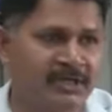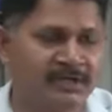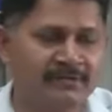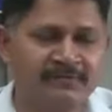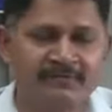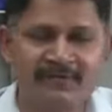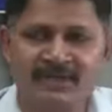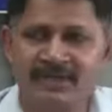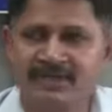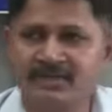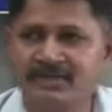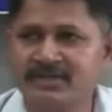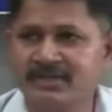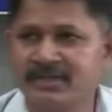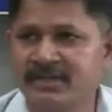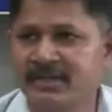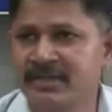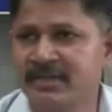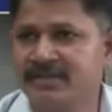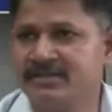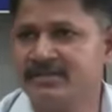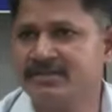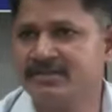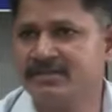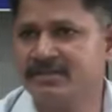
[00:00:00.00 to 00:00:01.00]
If
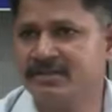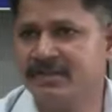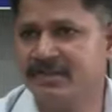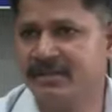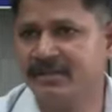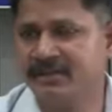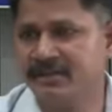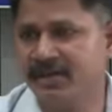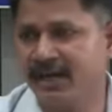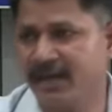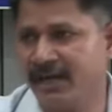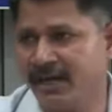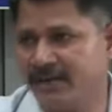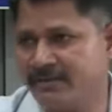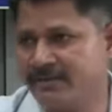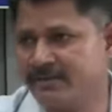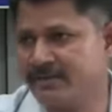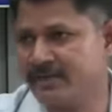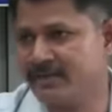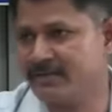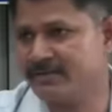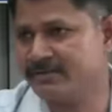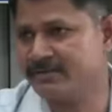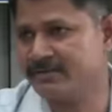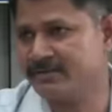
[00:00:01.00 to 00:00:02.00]
necessary, strict
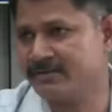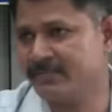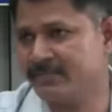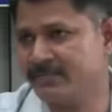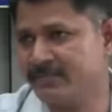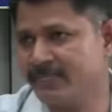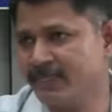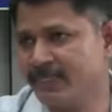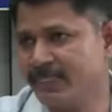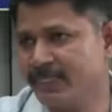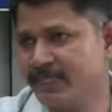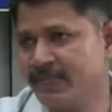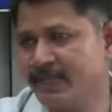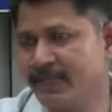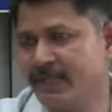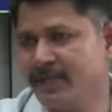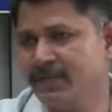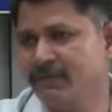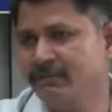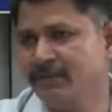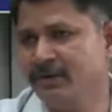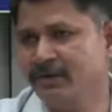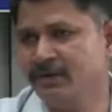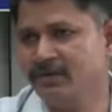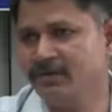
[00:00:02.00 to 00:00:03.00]
actions,
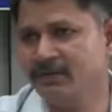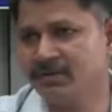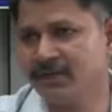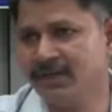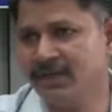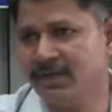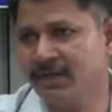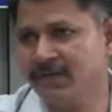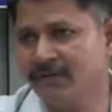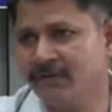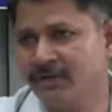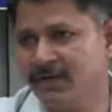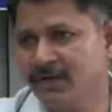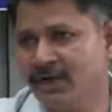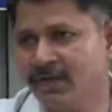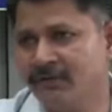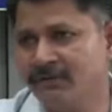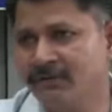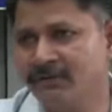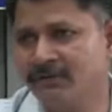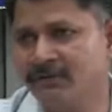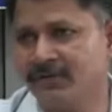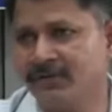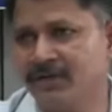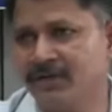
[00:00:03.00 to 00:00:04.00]
even to the level of